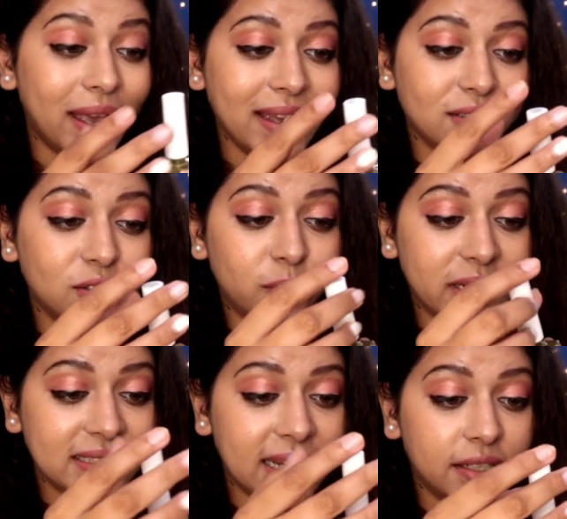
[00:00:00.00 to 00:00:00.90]
Okay, super
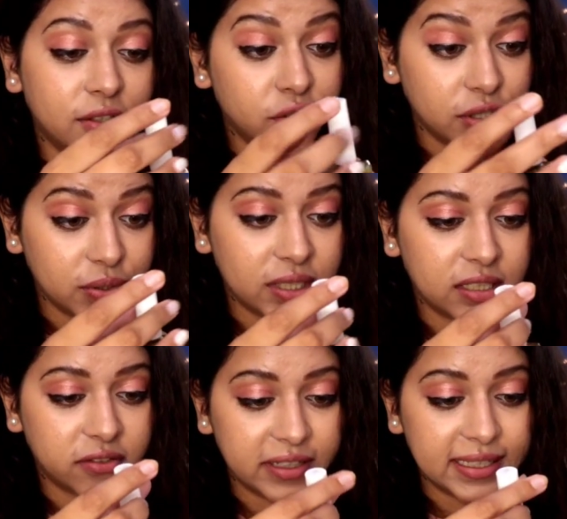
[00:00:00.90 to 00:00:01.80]
excited to use
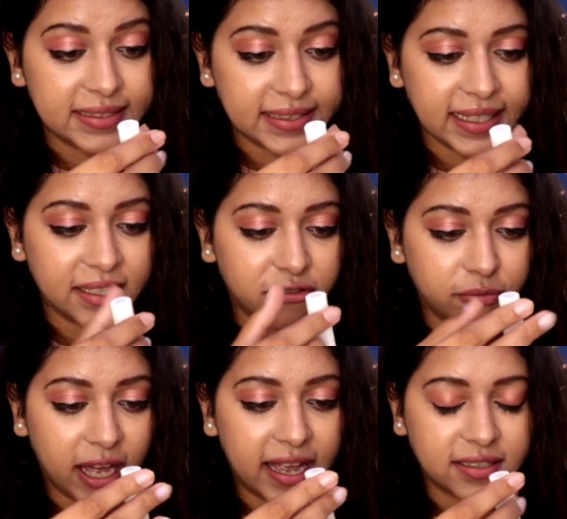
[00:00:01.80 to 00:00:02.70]
it. We'll see if
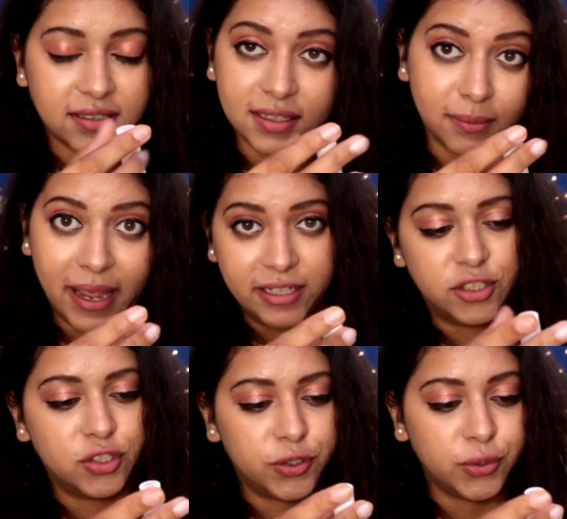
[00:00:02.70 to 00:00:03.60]
I still
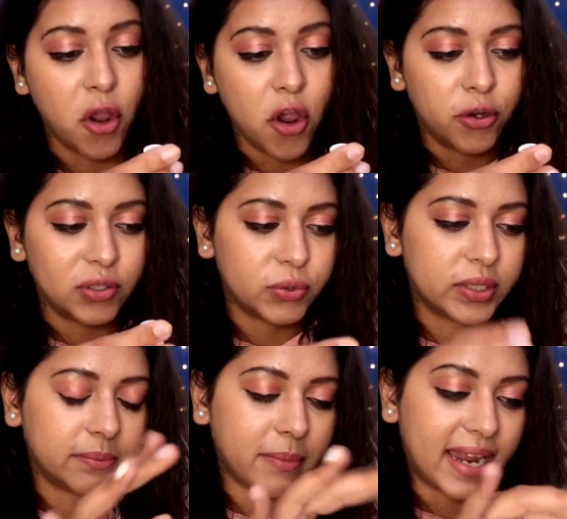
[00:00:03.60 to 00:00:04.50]
manage to
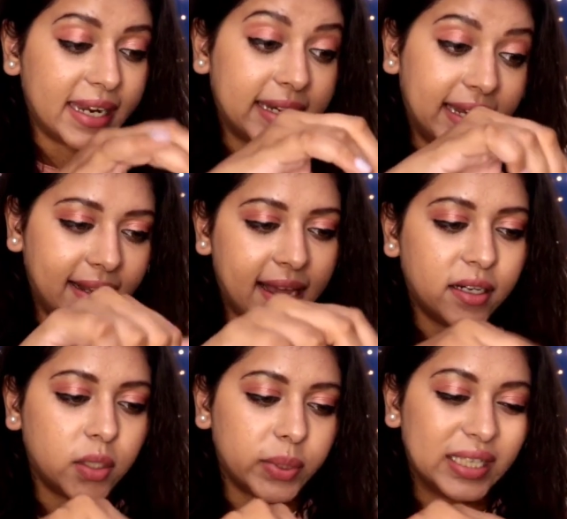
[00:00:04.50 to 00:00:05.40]
ruin my nail
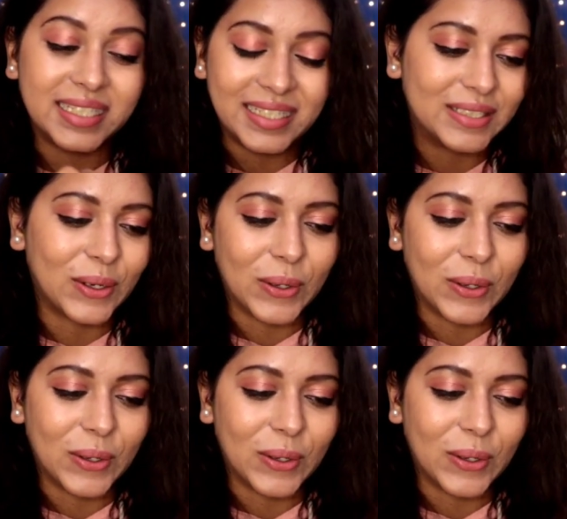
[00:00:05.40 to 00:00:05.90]
art with these